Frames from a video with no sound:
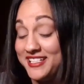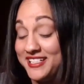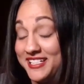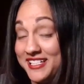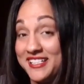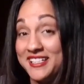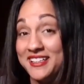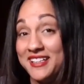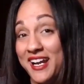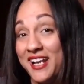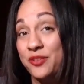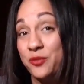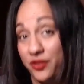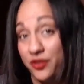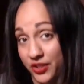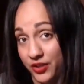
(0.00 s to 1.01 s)
this is in
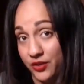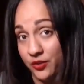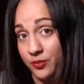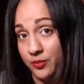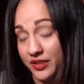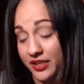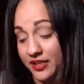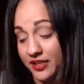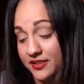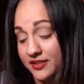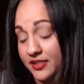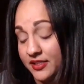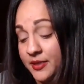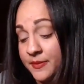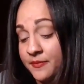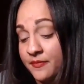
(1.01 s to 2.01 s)
line with you
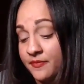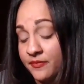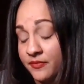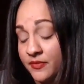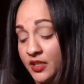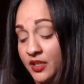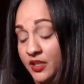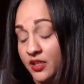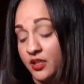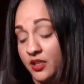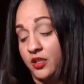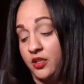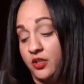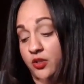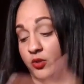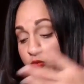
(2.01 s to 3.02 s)
because
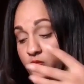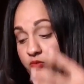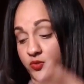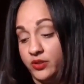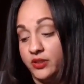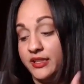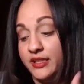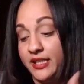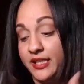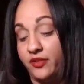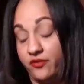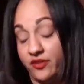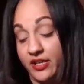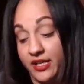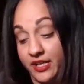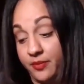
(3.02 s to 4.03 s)
you're really getting
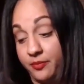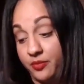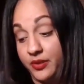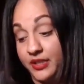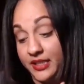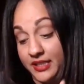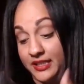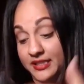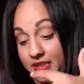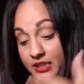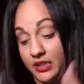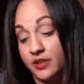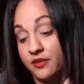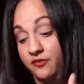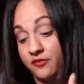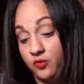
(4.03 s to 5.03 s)
ready to put in a
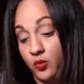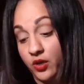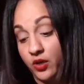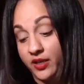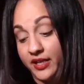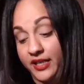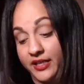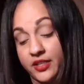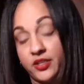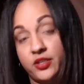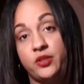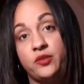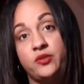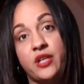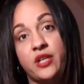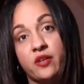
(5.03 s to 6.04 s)
ton of work in a
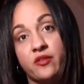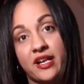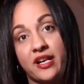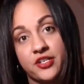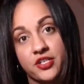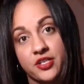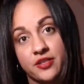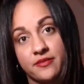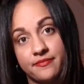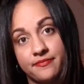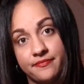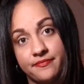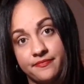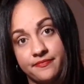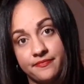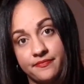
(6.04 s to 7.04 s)
new direction,
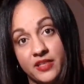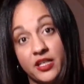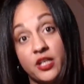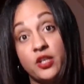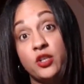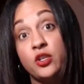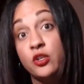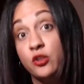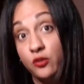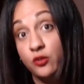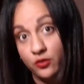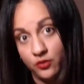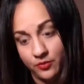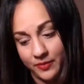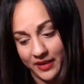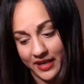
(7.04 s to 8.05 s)
in a
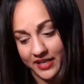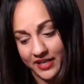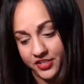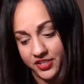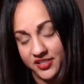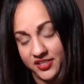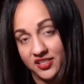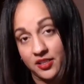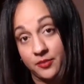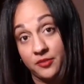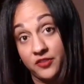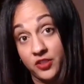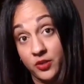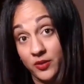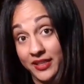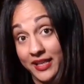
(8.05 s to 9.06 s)
new passion. Some of
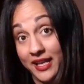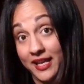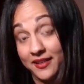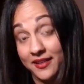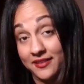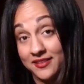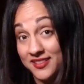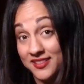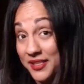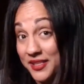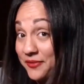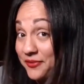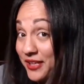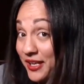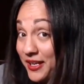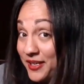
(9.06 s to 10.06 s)
you, again, Son
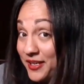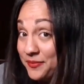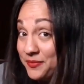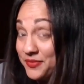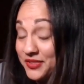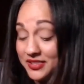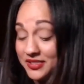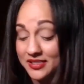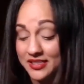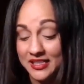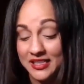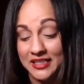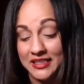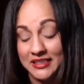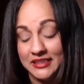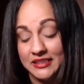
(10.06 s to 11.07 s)
of Cups,
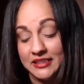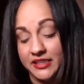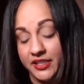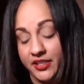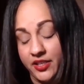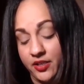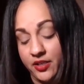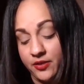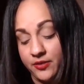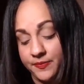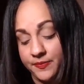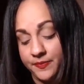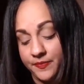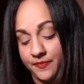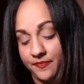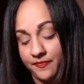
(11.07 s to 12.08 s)
you know,
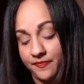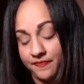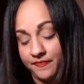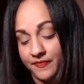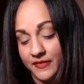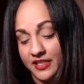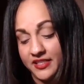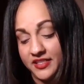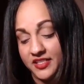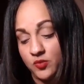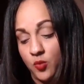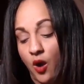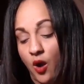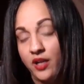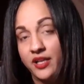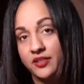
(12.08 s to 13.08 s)
this is
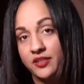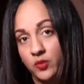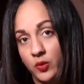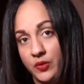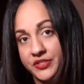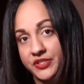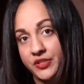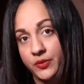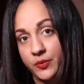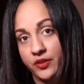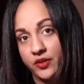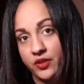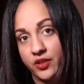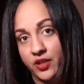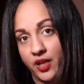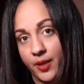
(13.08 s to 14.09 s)
walking towards it with
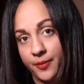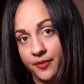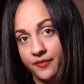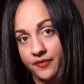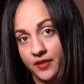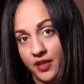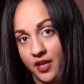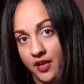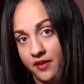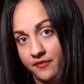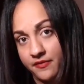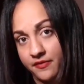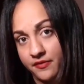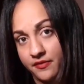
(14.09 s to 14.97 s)
your cup of love,